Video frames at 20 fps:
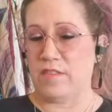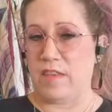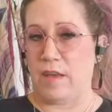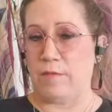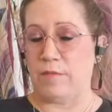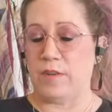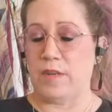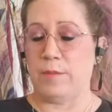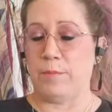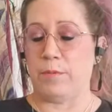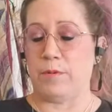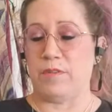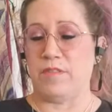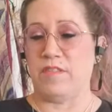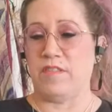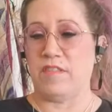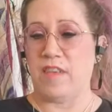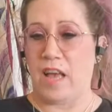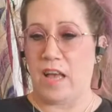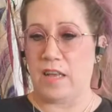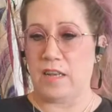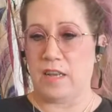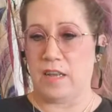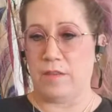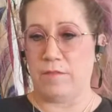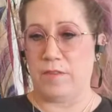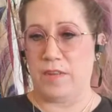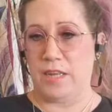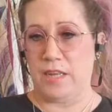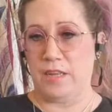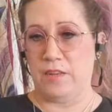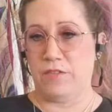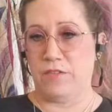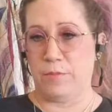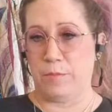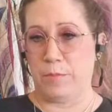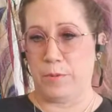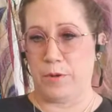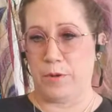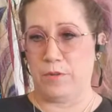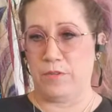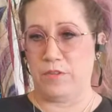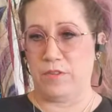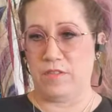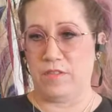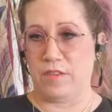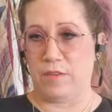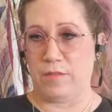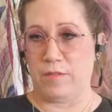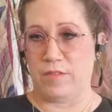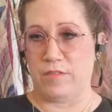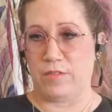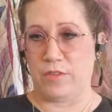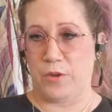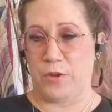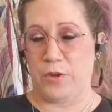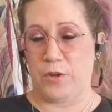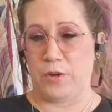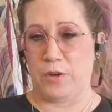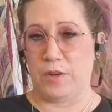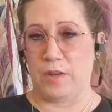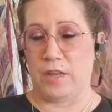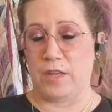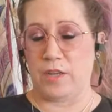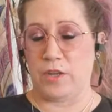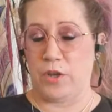70% of each purchase of a skirt